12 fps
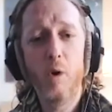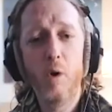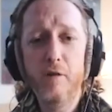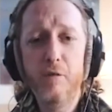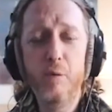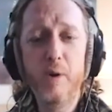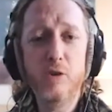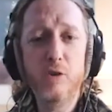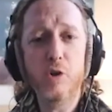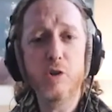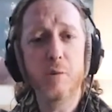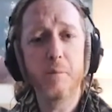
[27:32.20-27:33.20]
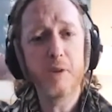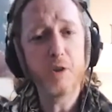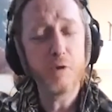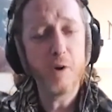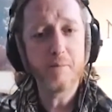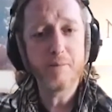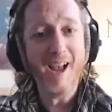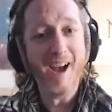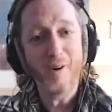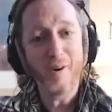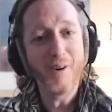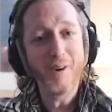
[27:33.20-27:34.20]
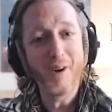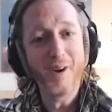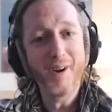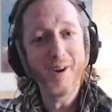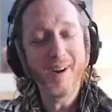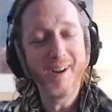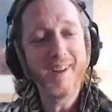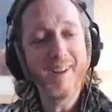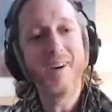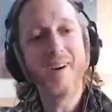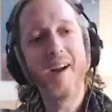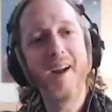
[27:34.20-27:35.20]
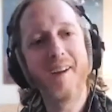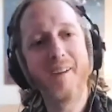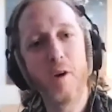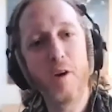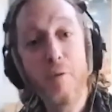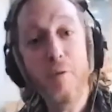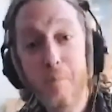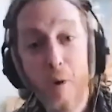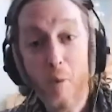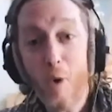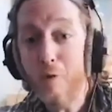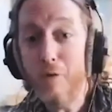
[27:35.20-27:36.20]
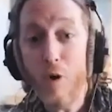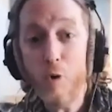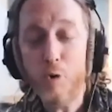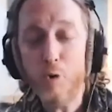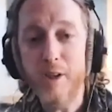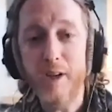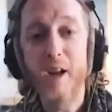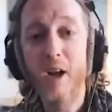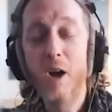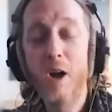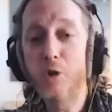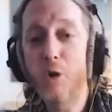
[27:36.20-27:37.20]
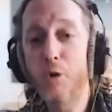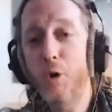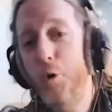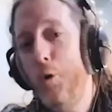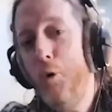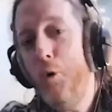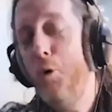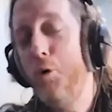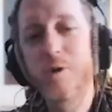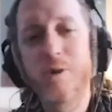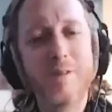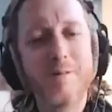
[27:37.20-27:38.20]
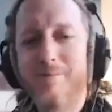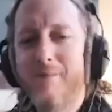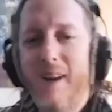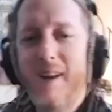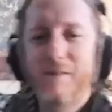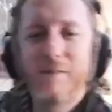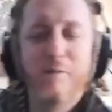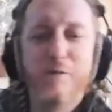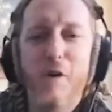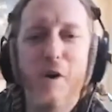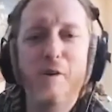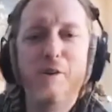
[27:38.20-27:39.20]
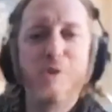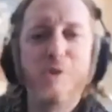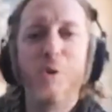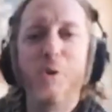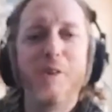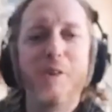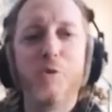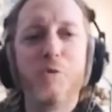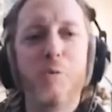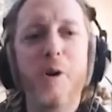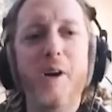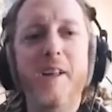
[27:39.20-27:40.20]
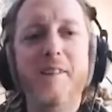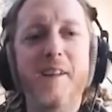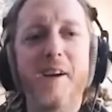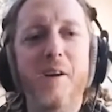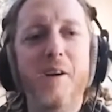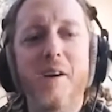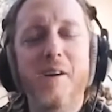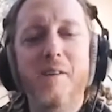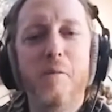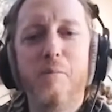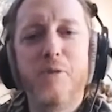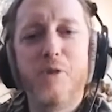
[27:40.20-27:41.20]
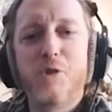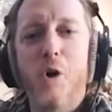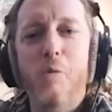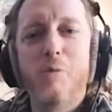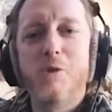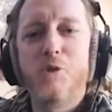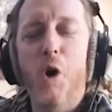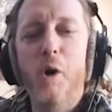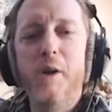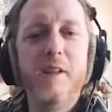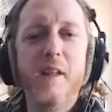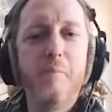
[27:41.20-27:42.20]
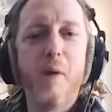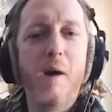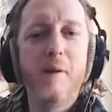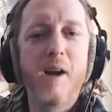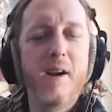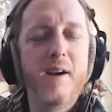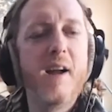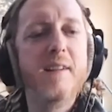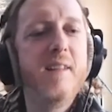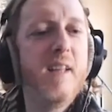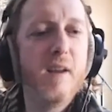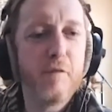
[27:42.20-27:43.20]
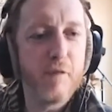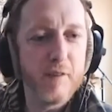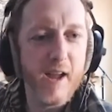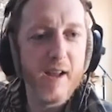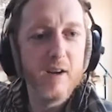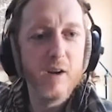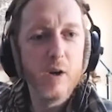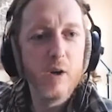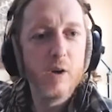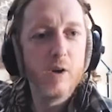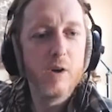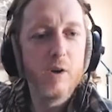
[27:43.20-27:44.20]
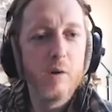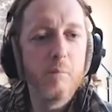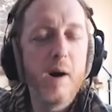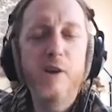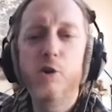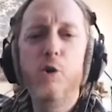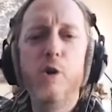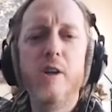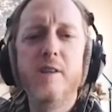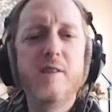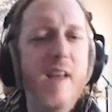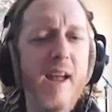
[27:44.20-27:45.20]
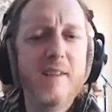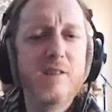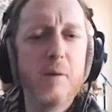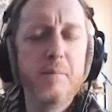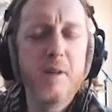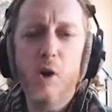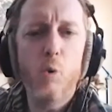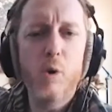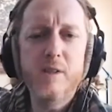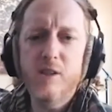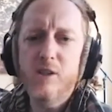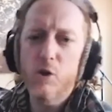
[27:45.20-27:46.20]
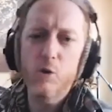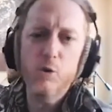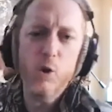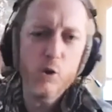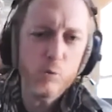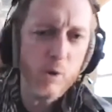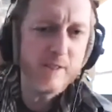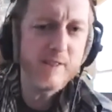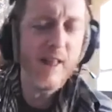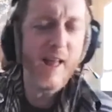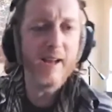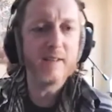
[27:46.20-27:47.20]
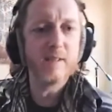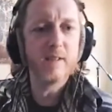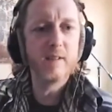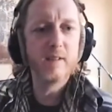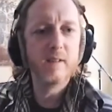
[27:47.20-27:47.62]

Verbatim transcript: What if we took some of the drums out? Right. You know, eh, right. what if we put more vocals in it? So the ooh oohs, I, am very sure that those weren't in there. The, the song was done and they probably got an idea for that. Michael could have sang something and Quincy Jones goes, What's that?